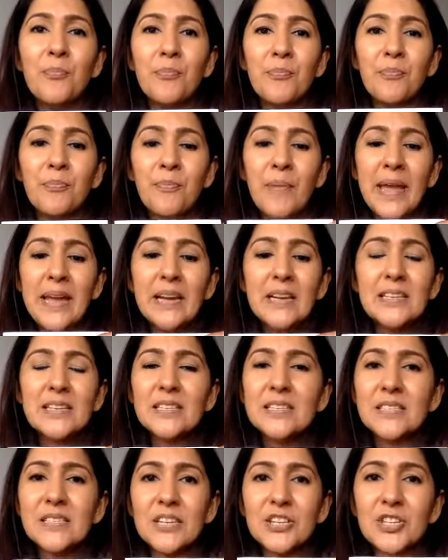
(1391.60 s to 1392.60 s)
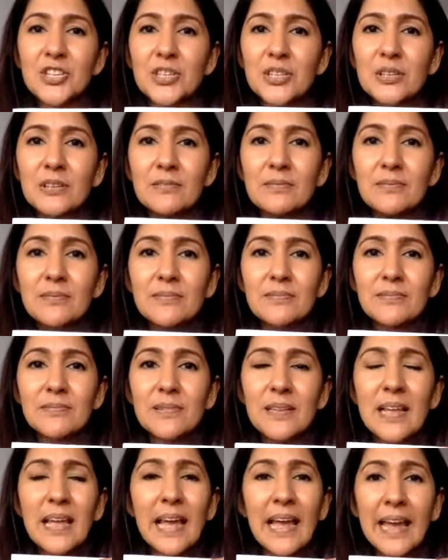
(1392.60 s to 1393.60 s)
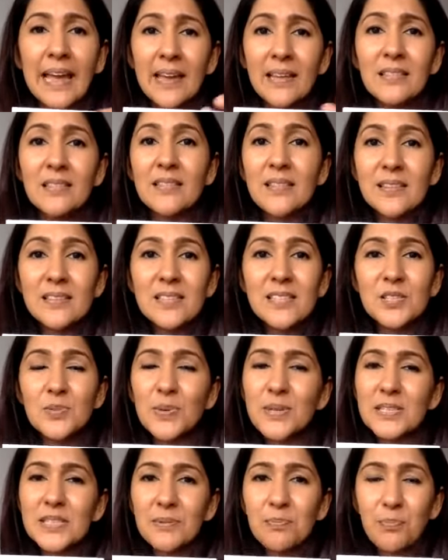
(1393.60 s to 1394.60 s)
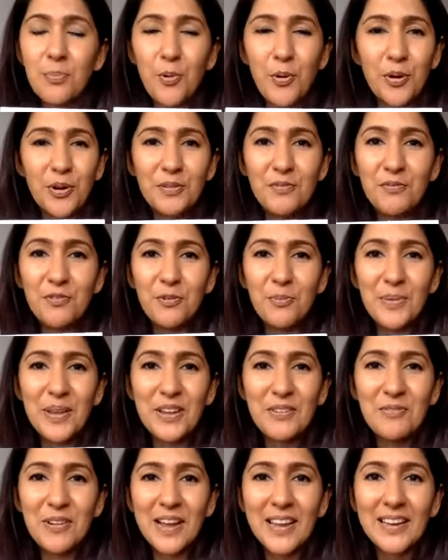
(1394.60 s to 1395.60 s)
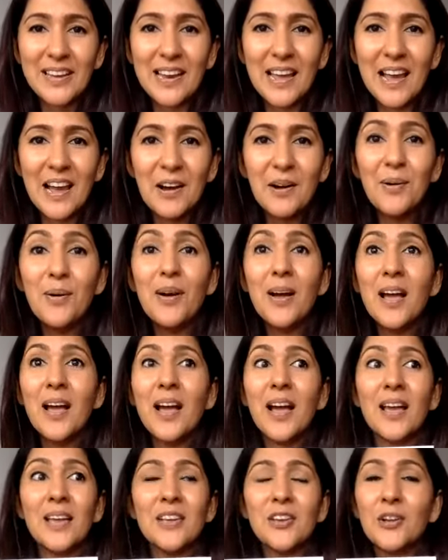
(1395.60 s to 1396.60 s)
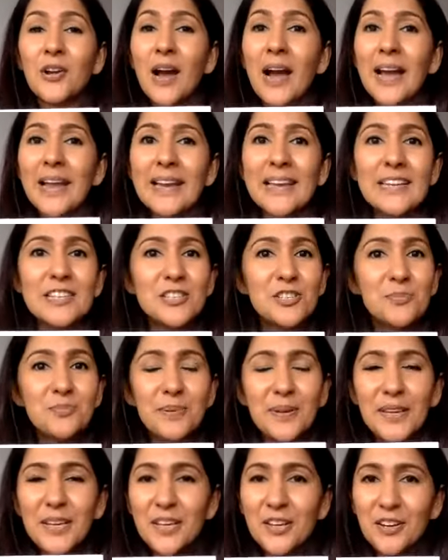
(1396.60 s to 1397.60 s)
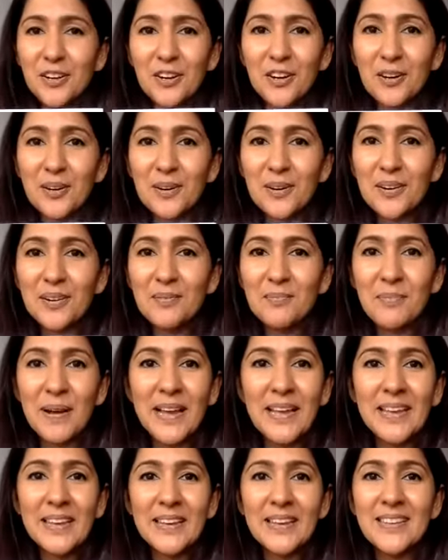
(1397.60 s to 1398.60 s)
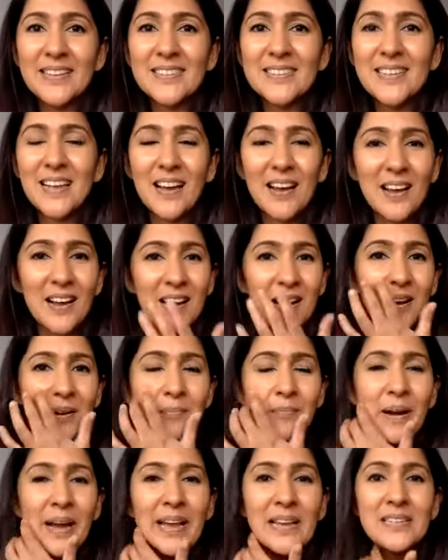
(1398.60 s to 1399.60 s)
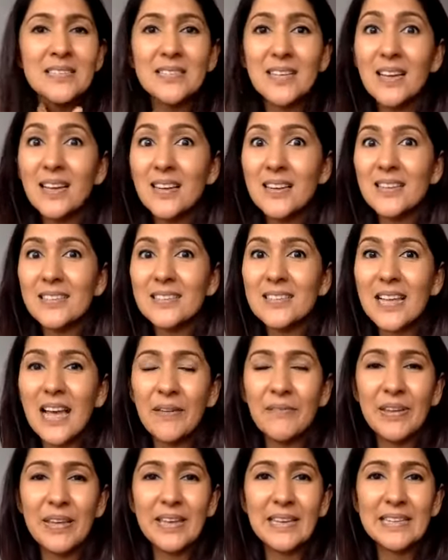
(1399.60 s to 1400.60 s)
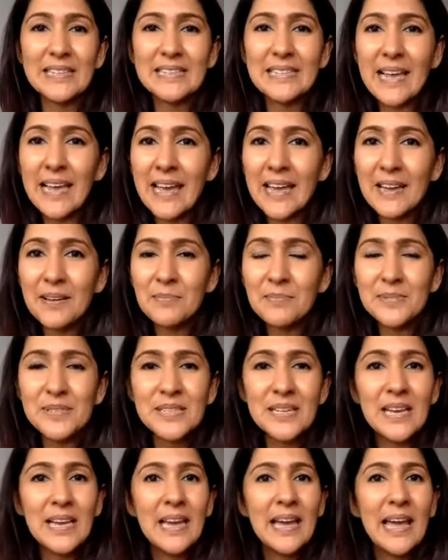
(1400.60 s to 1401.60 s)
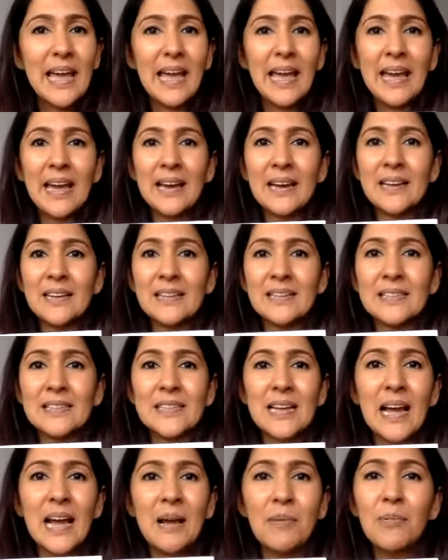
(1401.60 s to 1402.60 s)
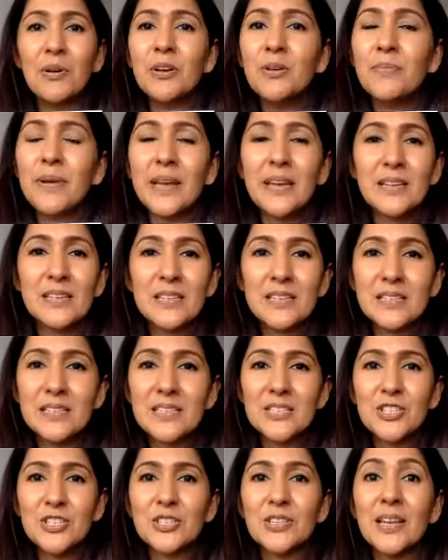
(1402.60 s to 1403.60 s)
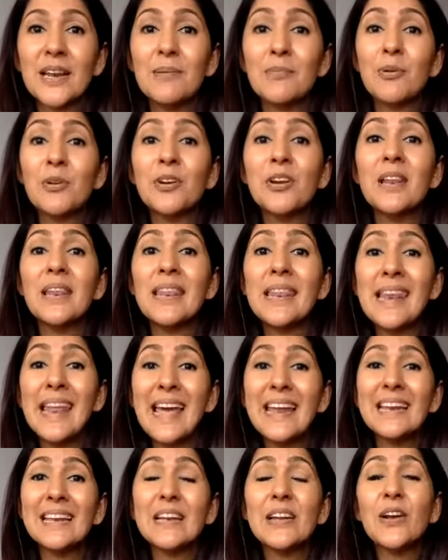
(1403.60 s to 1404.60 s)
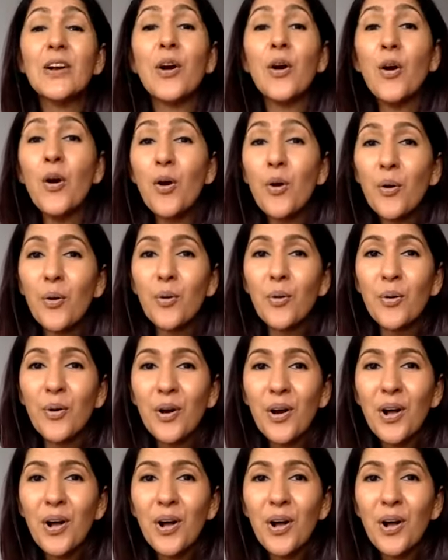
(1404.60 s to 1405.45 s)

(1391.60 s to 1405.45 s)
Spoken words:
make a decision, this is what's important for me right now. I need to be here. My son is having exams, and I'm going to make a decision that I'm going to let go